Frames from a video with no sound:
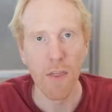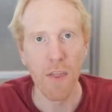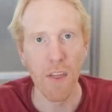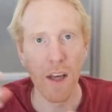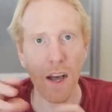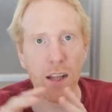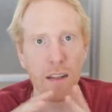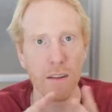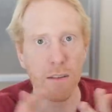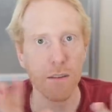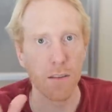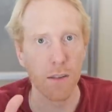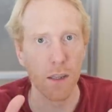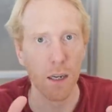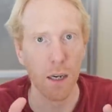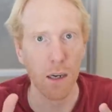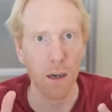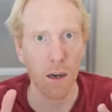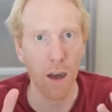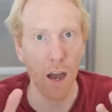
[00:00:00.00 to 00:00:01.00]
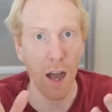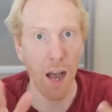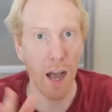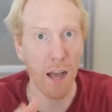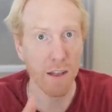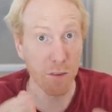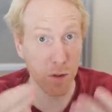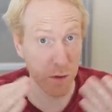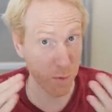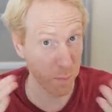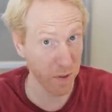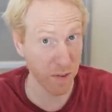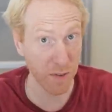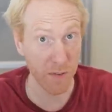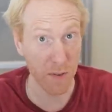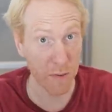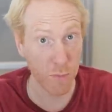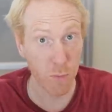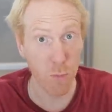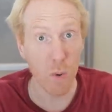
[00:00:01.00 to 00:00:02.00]
that has a
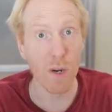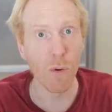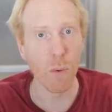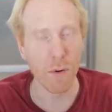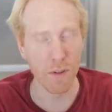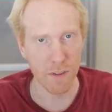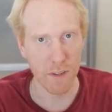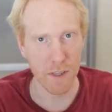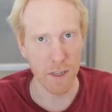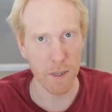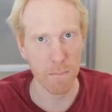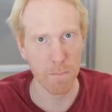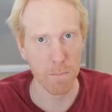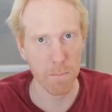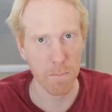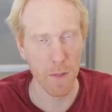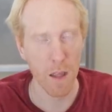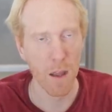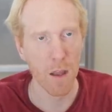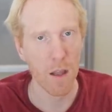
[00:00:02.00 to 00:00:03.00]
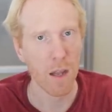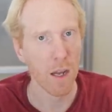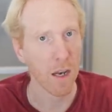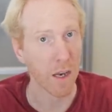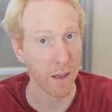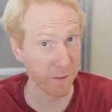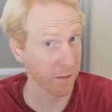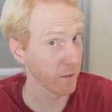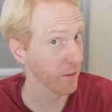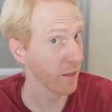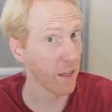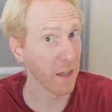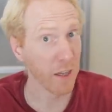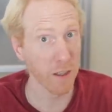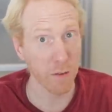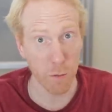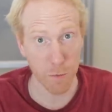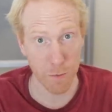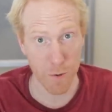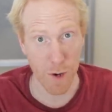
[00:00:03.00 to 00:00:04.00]
specific frequency. Let's
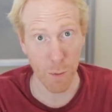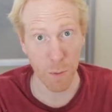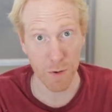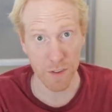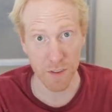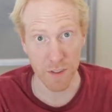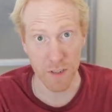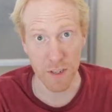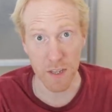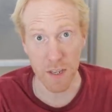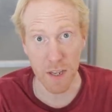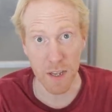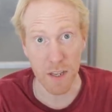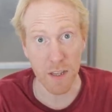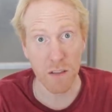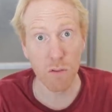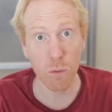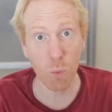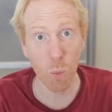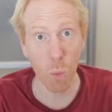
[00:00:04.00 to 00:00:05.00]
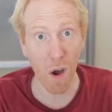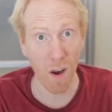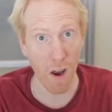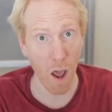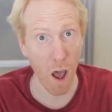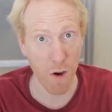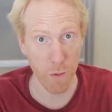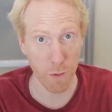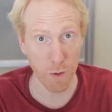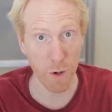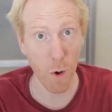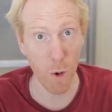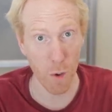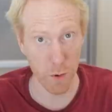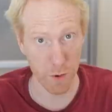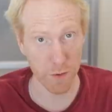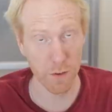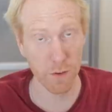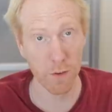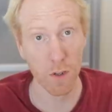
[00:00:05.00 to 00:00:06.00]
say the frequency is 100
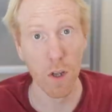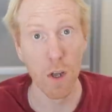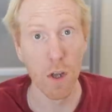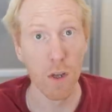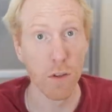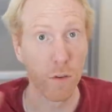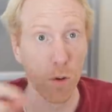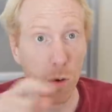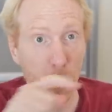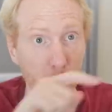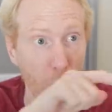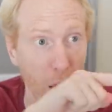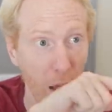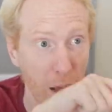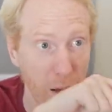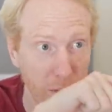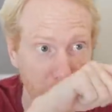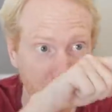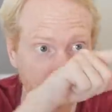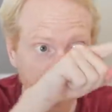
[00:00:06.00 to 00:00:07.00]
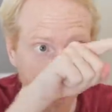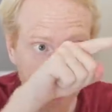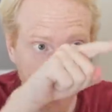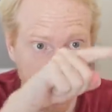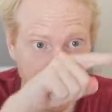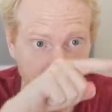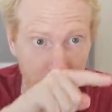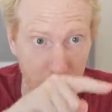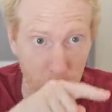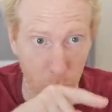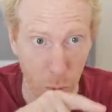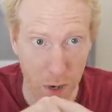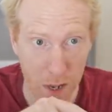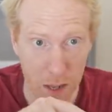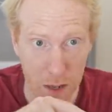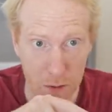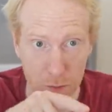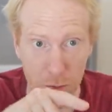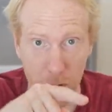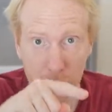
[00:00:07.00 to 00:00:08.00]
hertz. So you have like the sine
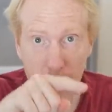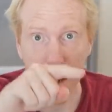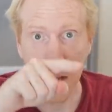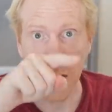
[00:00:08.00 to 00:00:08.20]
wave